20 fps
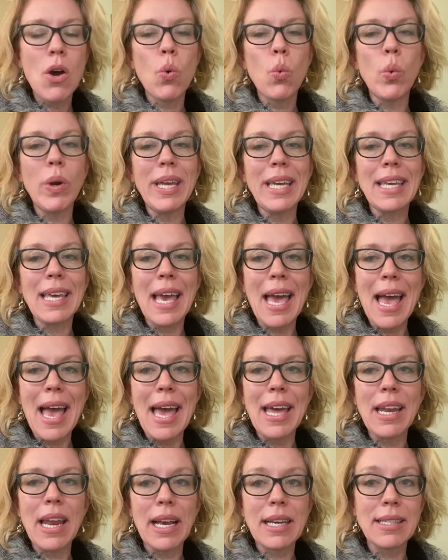We
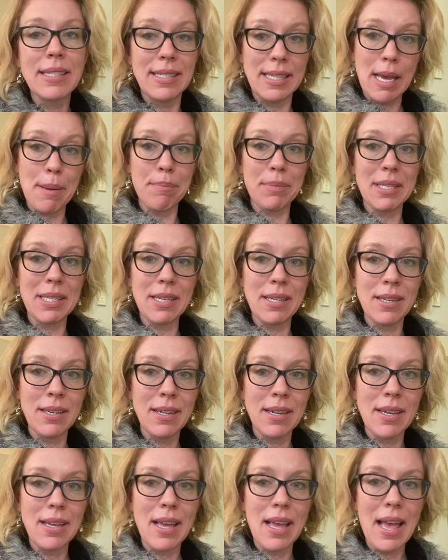can accept
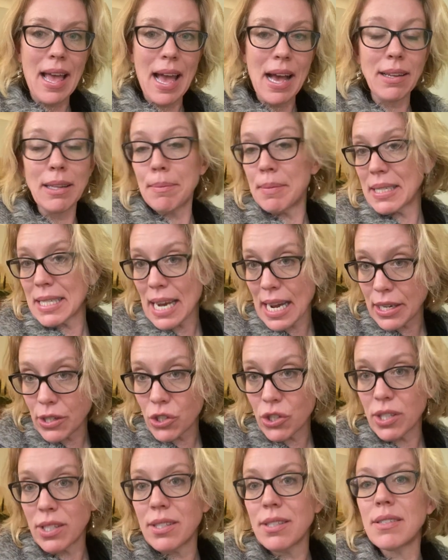our
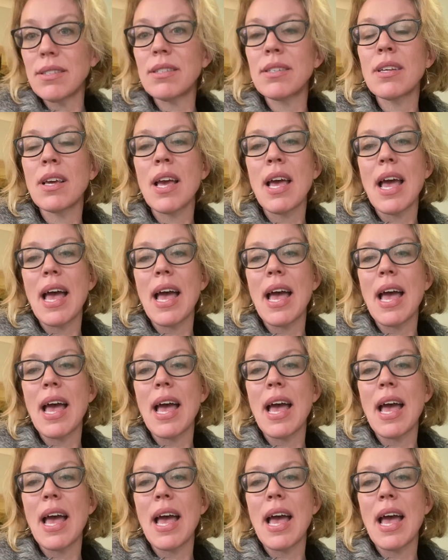limitations,